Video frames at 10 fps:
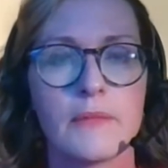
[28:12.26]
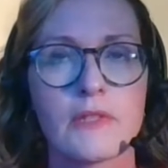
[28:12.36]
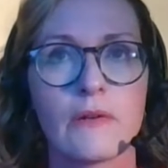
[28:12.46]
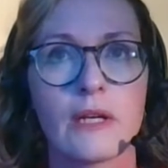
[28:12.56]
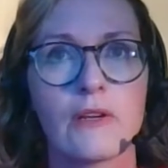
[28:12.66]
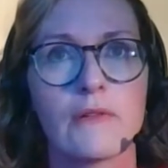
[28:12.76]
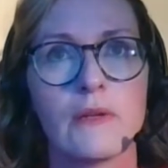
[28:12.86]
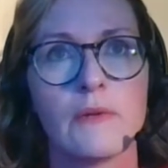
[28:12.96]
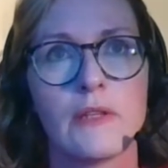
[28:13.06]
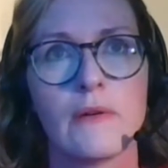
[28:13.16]
So I
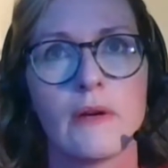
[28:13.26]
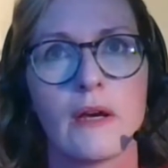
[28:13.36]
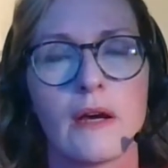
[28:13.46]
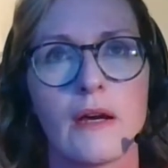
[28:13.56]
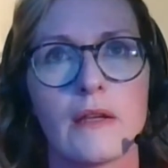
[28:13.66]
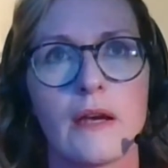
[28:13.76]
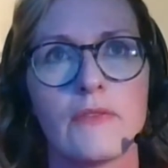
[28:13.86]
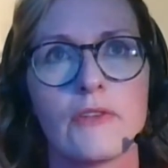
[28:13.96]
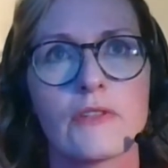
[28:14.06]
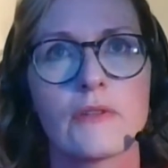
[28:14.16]
agree with you, and
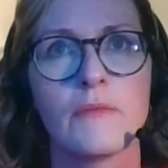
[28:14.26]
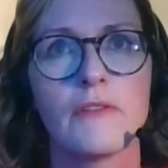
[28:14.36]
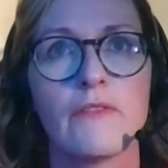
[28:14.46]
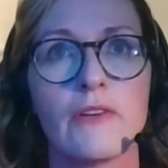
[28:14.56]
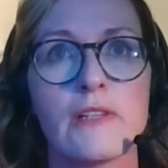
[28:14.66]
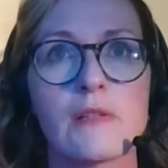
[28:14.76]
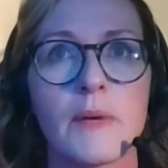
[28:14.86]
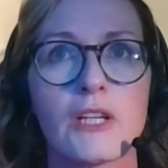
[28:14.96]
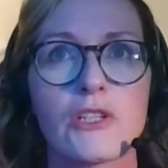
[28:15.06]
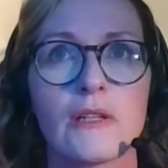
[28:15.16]
there's something very
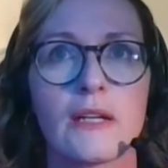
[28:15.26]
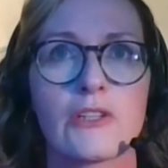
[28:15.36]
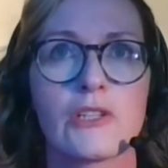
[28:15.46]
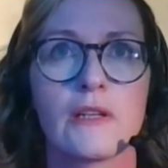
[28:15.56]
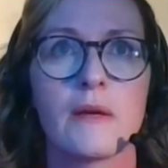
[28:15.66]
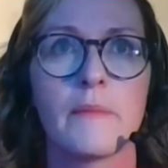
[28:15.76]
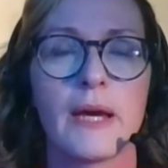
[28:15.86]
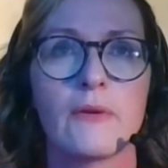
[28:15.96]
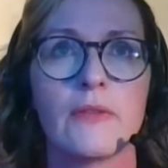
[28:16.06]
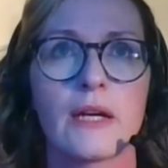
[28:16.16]
special actually
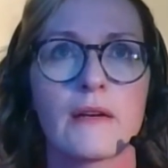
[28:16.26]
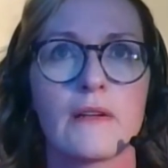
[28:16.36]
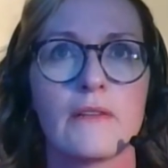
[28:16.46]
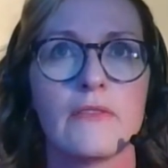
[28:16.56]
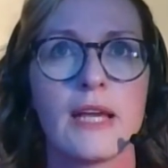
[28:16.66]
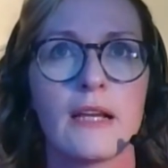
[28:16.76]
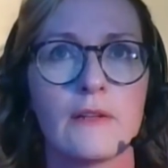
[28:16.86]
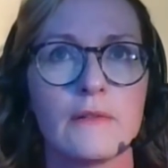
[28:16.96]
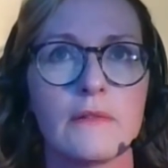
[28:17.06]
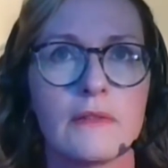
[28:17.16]
about that kind of
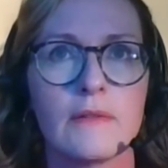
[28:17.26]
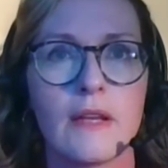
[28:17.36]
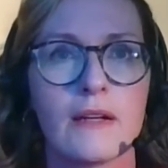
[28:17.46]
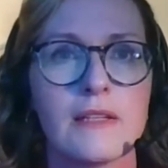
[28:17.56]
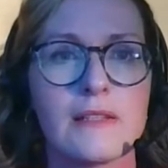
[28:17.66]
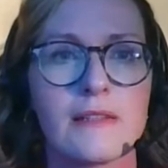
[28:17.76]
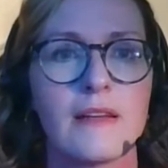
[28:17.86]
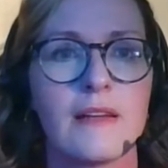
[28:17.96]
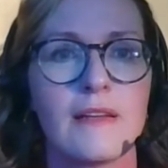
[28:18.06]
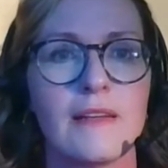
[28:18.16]
yellow light.
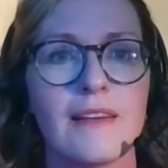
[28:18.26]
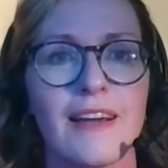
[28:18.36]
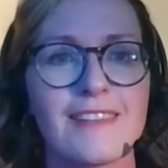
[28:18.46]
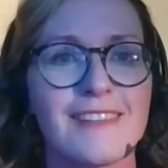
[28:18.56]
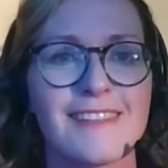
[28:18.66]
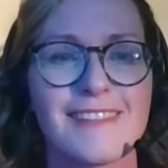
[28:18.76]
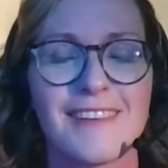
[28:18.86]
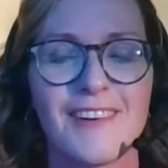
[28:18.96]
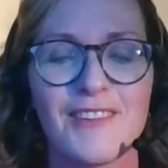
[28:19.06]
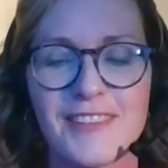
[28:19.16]
It has its
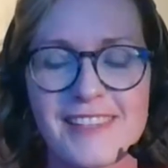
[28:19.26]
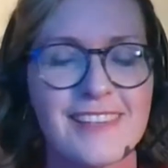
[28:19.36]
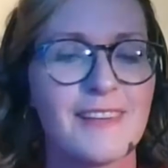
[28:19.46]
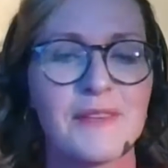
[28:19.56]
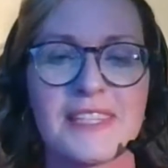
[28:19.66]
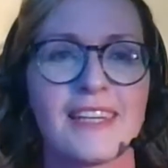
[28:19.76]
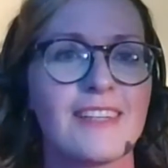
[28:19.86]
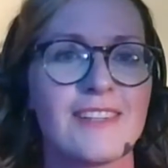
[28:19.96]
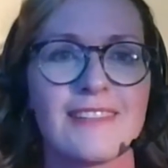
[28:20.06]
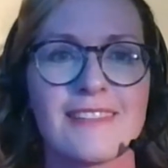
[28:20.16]
obvious
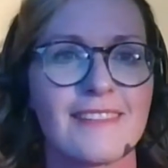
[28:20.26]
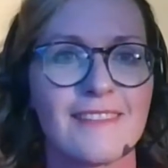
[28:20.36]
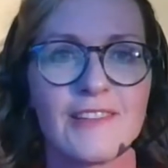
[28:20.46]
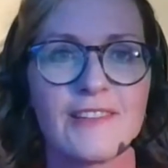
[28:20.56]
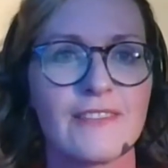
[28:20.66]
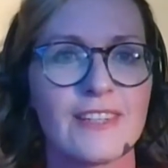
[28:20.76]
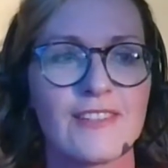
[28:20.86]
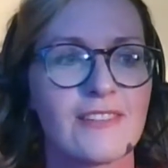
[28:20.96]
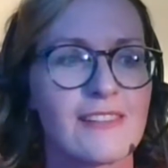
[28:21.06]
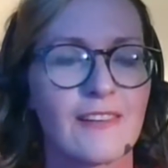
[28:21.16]
limitations. Color
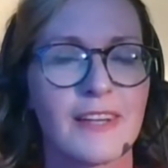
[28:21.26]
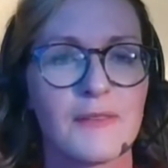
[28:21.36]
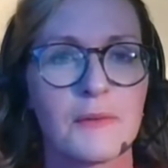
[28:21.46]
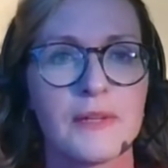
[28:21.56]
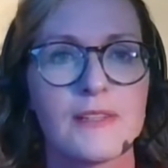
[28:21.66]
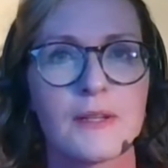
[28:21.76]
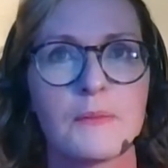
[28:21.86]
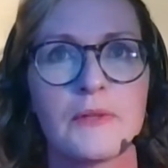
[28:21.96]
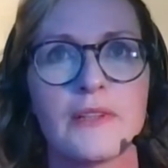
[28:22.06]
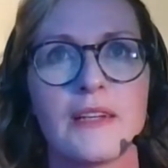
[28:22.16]
rendering's gone out the
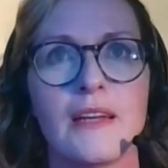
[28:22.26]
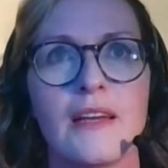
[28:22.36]
window, but